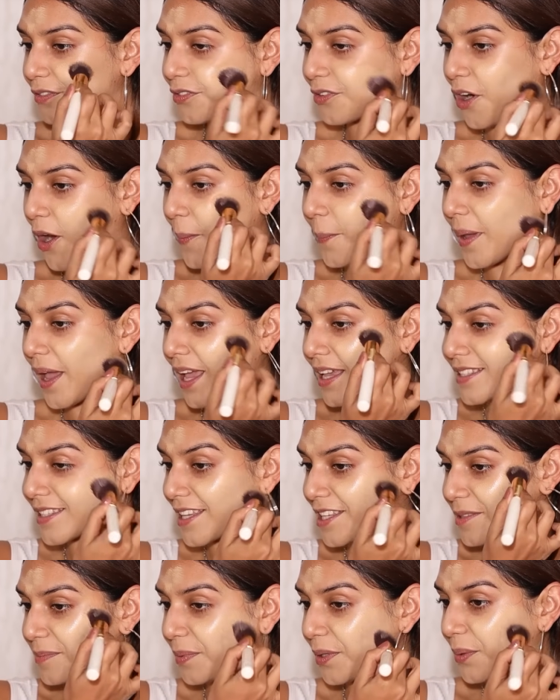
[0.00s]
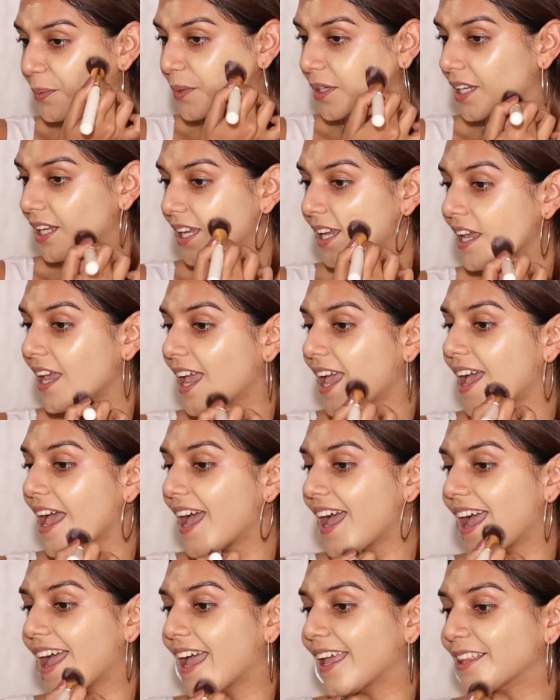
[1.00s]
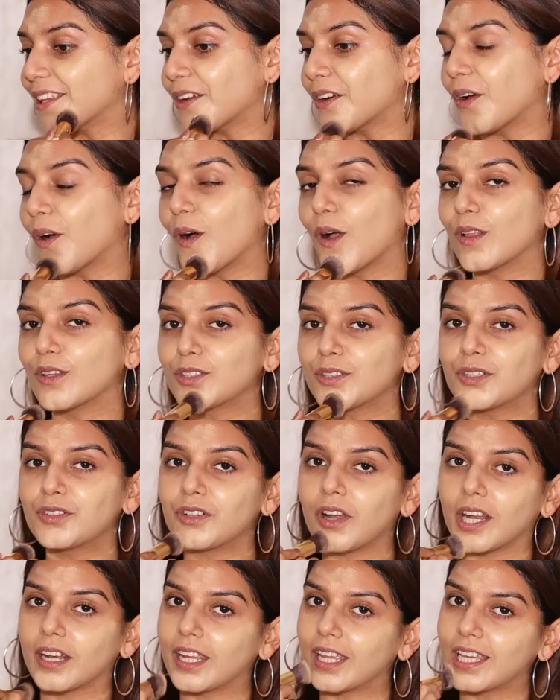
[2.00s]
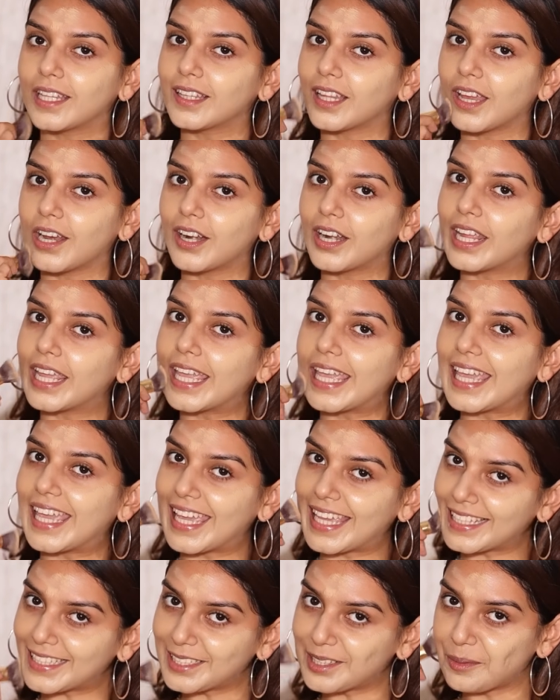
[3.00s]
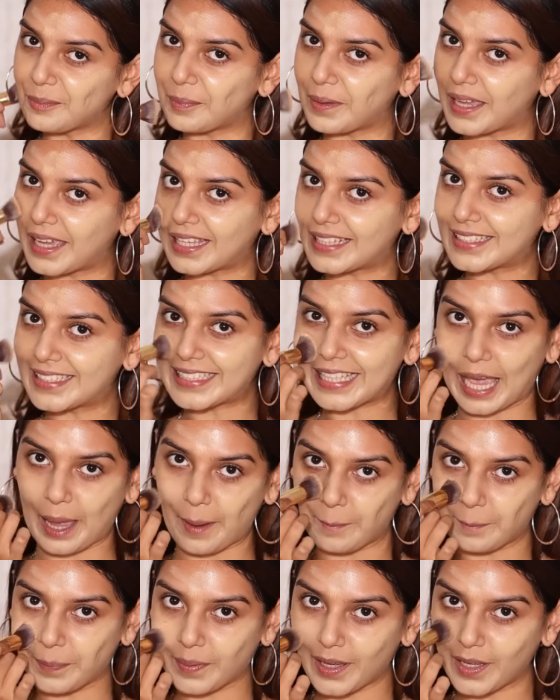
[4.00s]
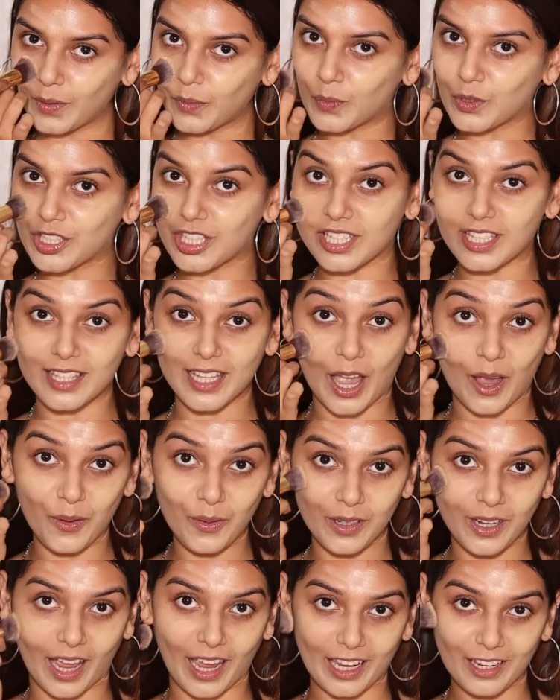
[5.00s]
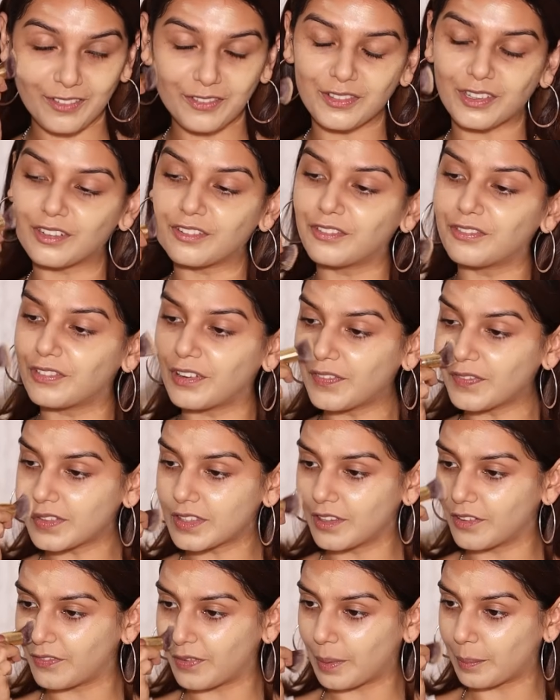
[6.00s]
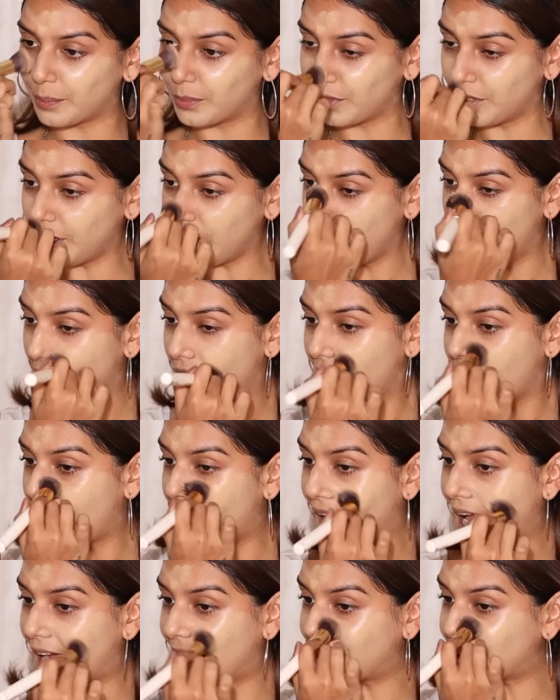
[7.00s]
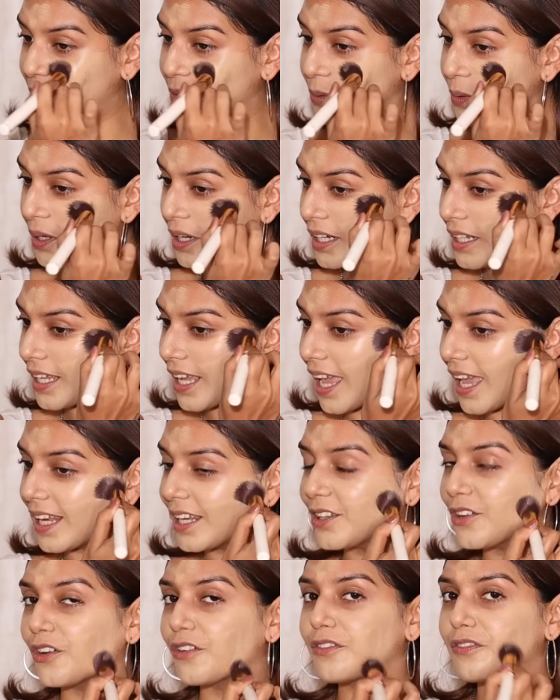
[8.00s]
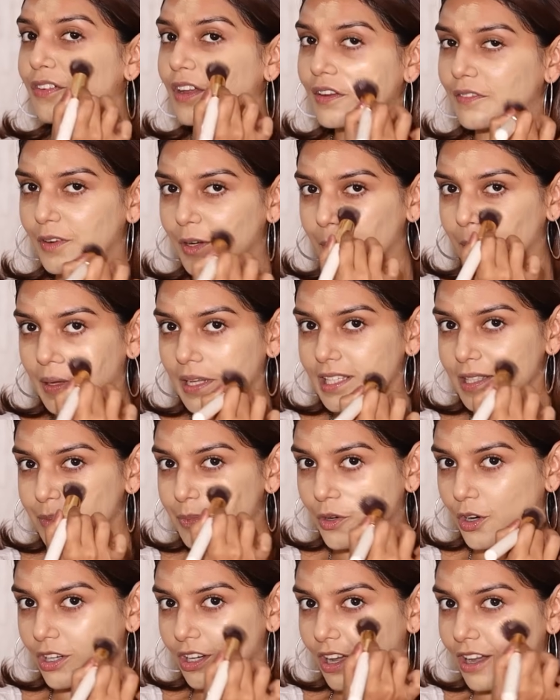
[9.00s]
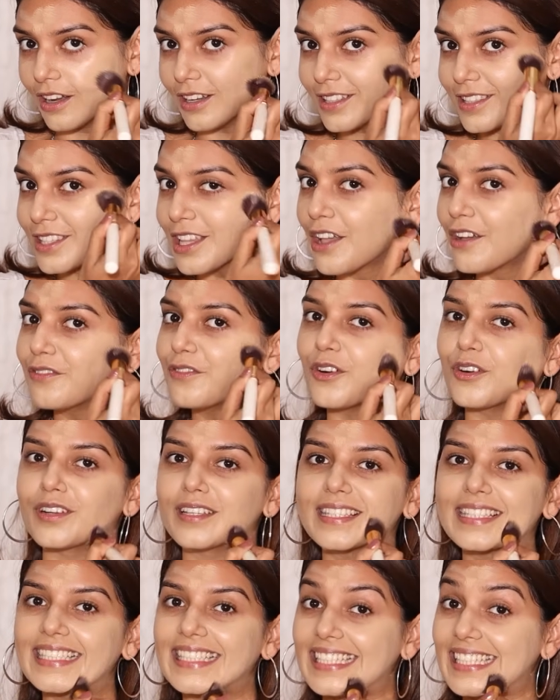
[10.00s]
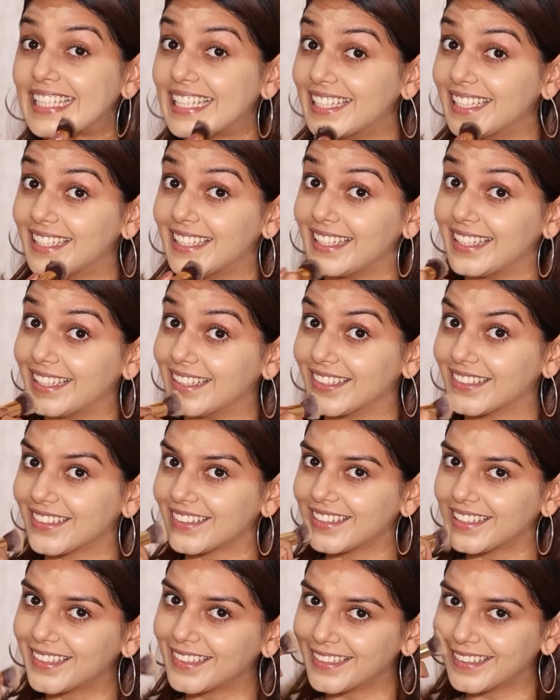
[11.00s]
from SSBeauty, and they're also running their Ace the Base campaign, which is now live till 5th November, and you can get your favorite base products for a steal deal.